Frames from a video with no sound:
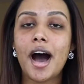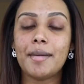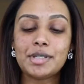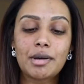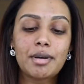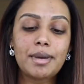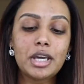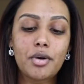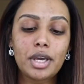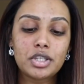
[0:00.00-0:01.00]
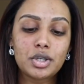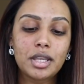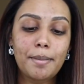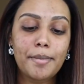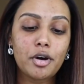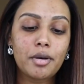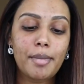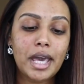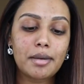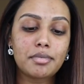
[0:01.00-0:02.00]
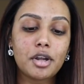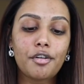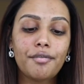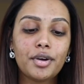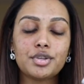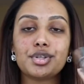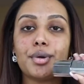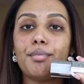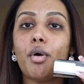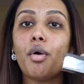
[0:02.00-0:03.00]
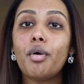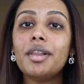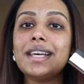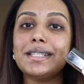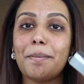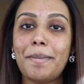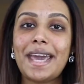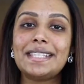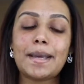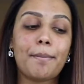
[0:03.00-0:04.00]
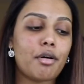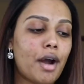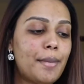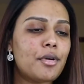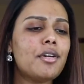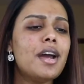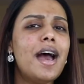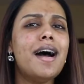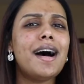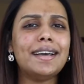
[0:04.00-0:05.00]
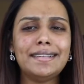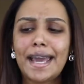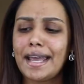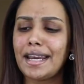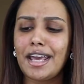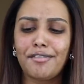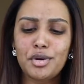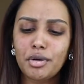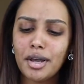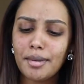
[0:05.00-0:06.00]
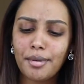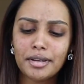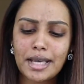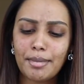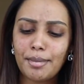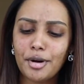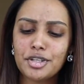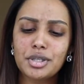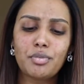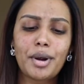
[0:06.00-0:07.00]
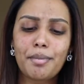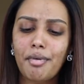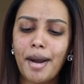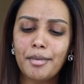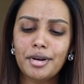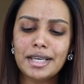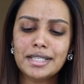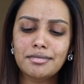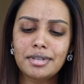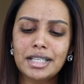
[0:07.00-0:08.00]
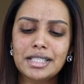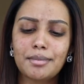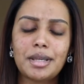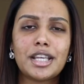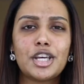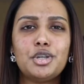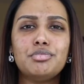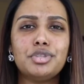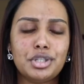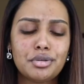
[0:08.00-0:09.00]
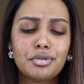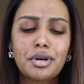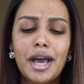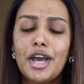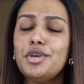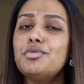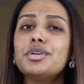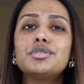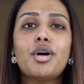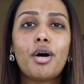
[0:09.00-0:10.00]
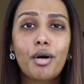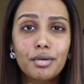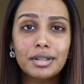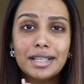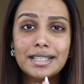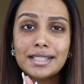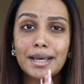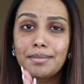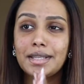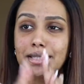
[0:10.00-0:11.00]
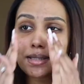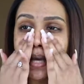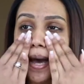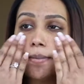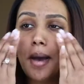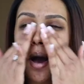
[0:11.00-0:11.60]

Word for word: Um, so I'm going to be going into the Milk Makeup No Filter Poreless Base Primer. Again, if you are the type of person where primer isn't really something that you do, you can totally skip this step.